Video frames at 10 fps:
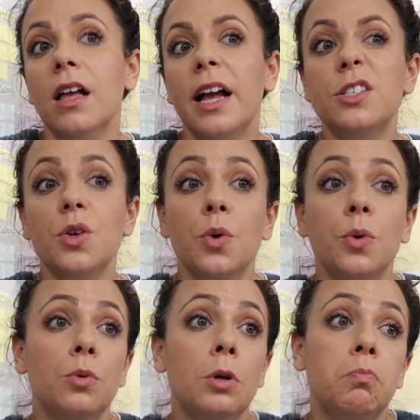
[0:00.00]
And
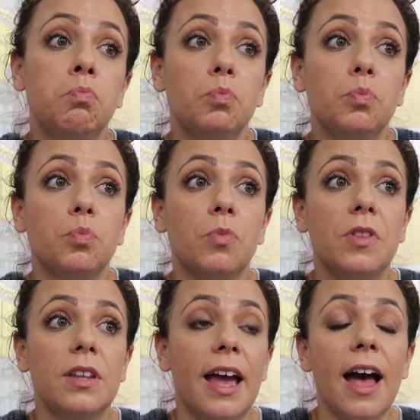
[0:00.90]
so
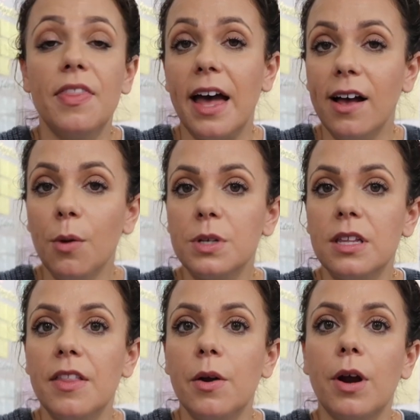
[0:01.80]
yeah, that helped. And
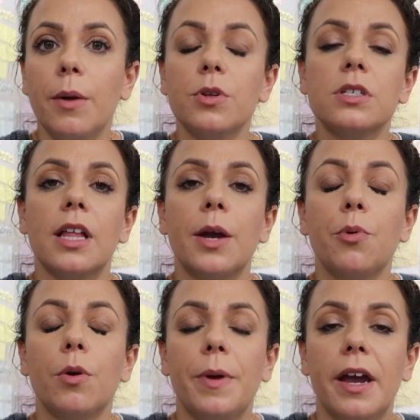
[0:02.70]
then they were able to like
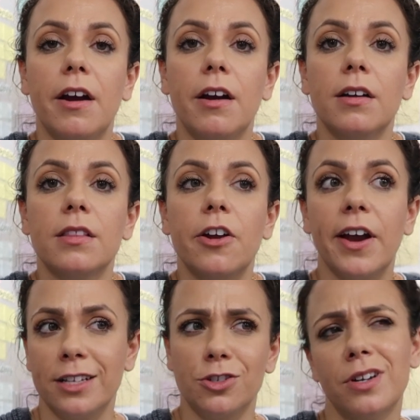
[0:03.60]
prepare their
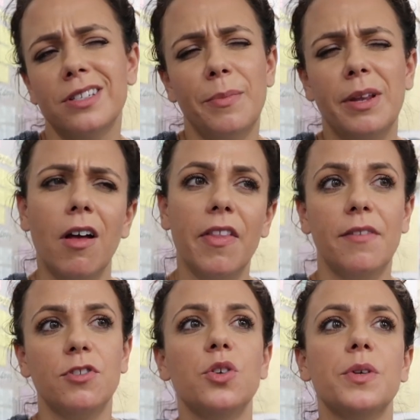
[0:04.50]
answer. Cause I mean, all they
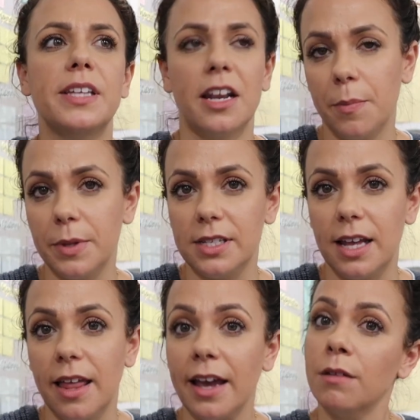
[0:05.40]
have to do is stand up and say like,